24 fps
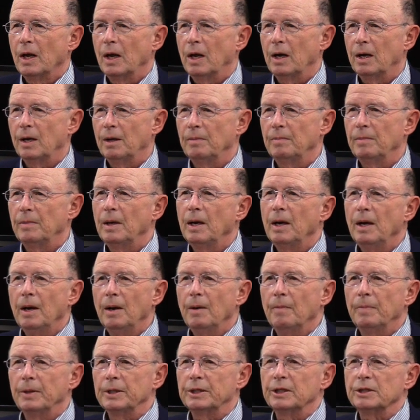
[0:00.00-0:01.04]
Um,
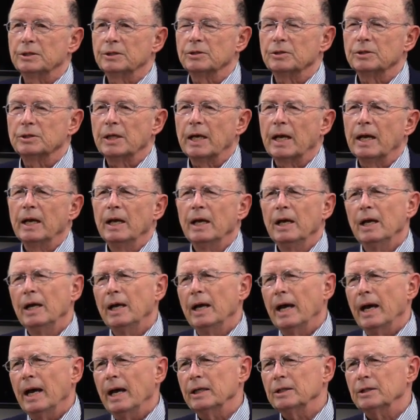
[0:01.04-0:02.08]
but this is it.
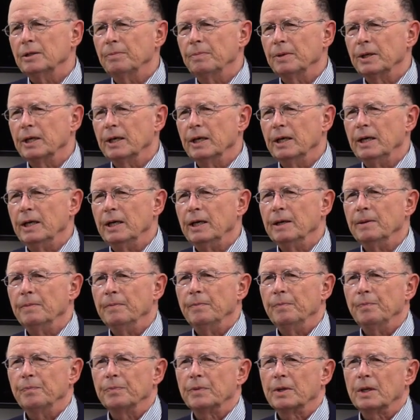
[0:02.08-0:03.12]
At the beginning,
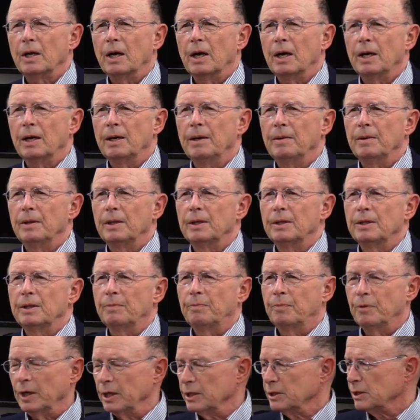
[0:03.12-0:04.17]
uh, the
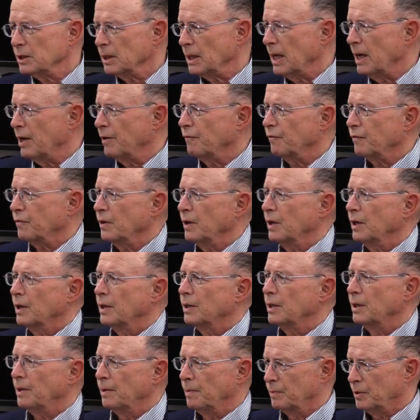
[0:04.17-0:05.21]
British left,
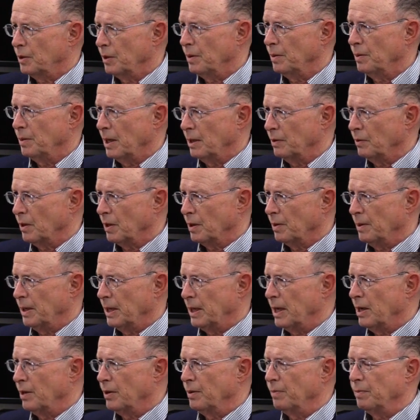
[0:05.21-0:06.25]
and then I'm talking
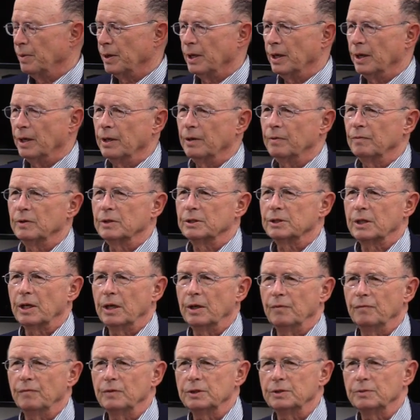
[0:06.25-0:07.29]
about now the beginning of the
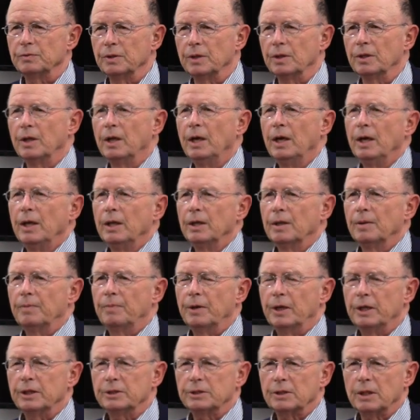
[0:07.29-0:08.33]
State of Israel. The
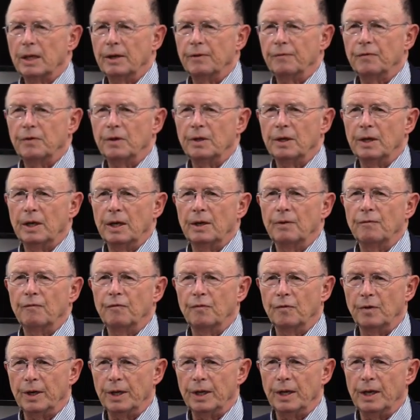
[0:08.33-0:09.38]
British left in
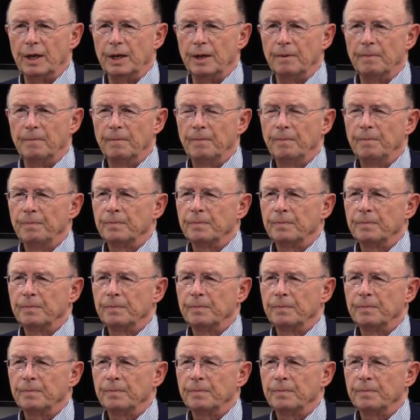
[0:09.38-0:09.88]
48.